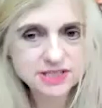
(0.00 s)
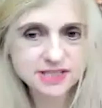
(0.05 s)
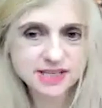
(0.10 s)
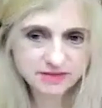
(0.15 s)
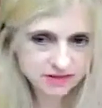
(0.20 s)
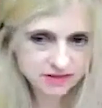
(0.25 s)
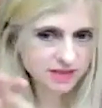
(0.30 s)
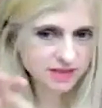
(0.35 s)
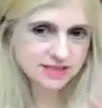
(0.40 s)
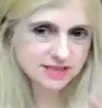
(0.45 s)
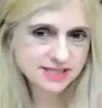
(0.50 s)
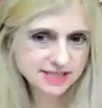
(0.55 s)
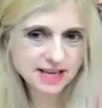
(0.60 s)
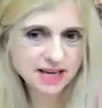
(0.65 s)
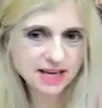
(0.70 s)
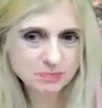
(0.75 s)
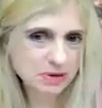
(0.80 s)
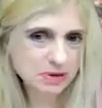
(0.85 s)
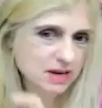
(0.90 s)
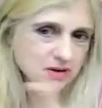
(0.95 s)
everything
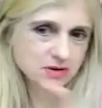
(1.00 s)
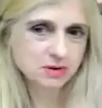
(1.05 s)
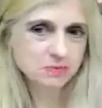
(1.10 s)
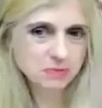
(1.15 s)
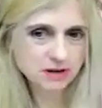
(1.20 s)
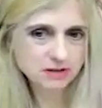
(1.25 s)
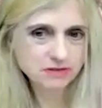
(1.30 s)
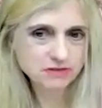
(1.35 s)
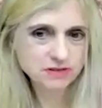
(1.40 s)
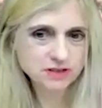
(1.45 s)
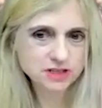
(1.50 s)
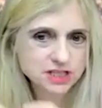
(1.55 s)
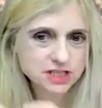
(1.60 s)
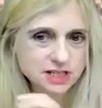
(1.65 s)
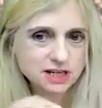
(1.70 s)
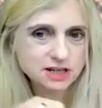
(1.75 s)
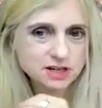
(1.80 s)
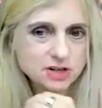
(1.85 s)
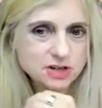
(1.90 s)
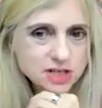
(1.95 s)
say powered by Finch
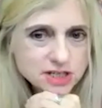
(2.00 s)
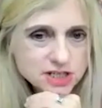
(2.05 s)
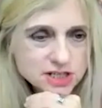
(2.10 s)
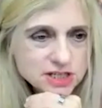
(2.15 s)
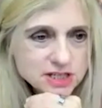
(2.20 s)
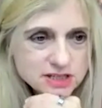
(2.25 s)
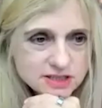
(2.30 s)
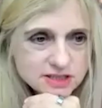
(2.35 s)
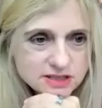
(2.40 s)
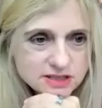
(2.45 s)
Technologies?